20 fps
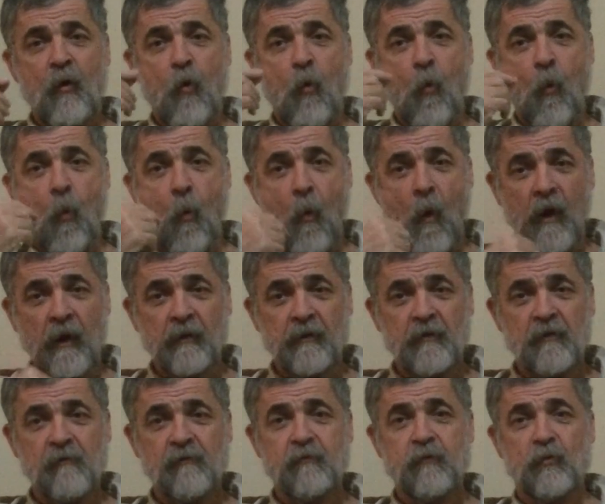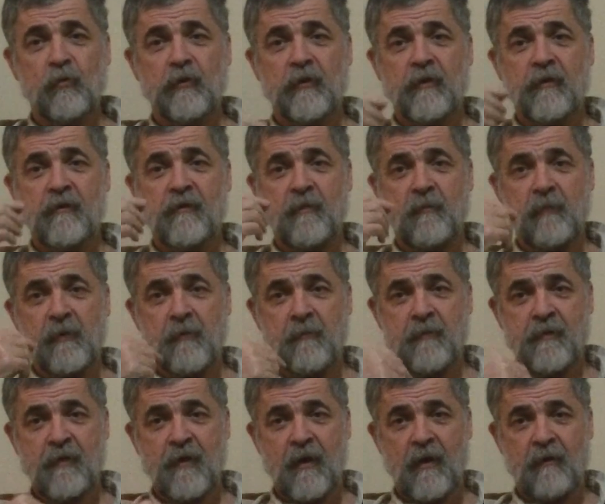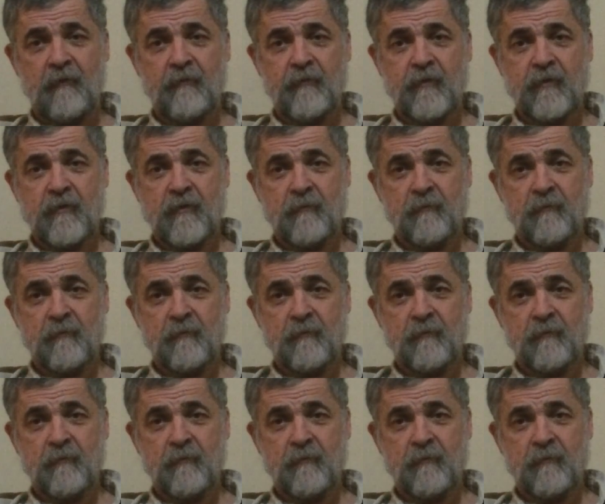wonderfulness in themselves.